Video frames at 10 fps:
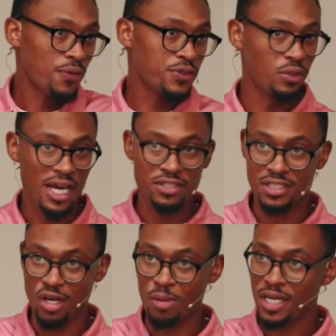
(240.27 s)
Oaths are
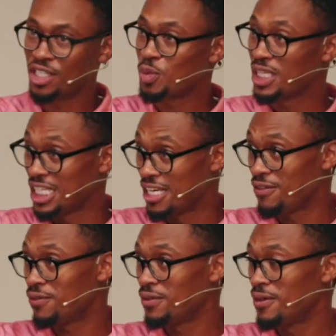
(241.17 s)
necessary because we
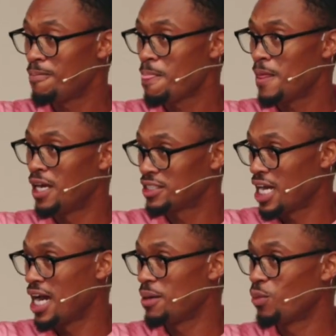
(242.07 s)
live
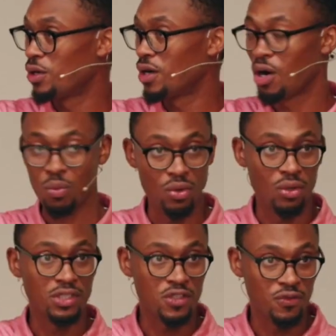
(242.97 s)
in a time where our
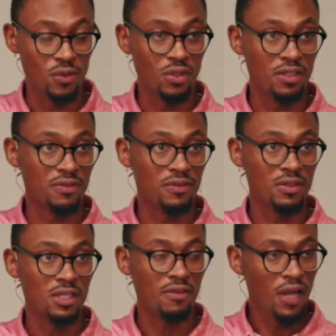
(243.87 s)
world is full of
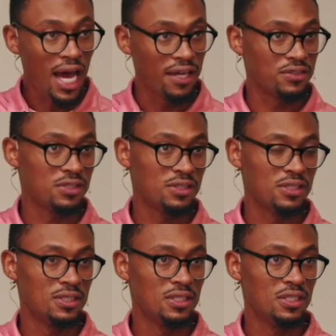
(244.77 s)
lies.
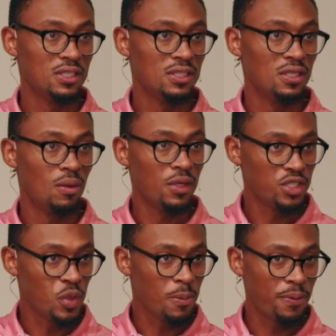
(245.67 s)

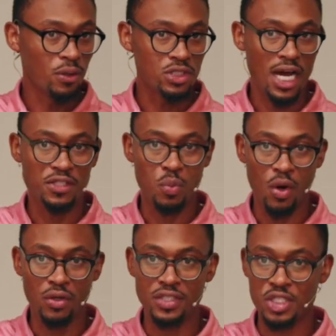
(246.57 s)
Well, as we approach
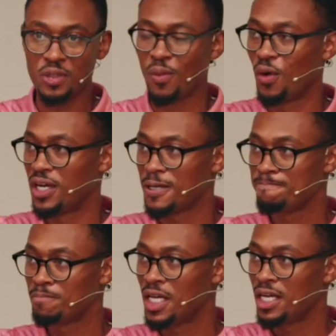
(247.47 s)
God's word this
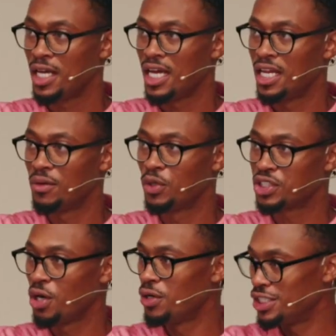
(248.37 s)
morning
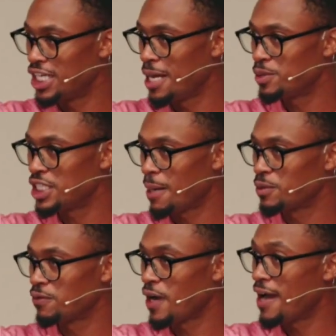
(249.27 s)
and return to James
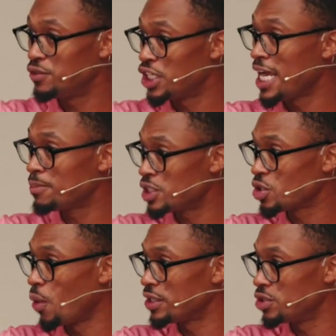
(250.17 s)
chapter 5,
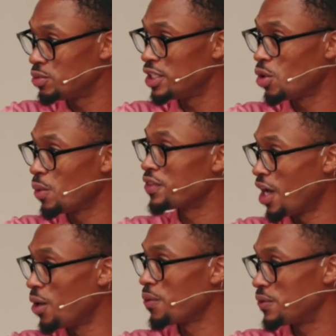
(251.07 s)
James is going to deal
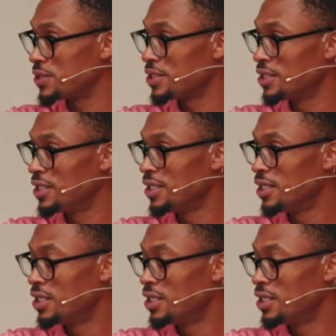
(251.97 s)
with oaths.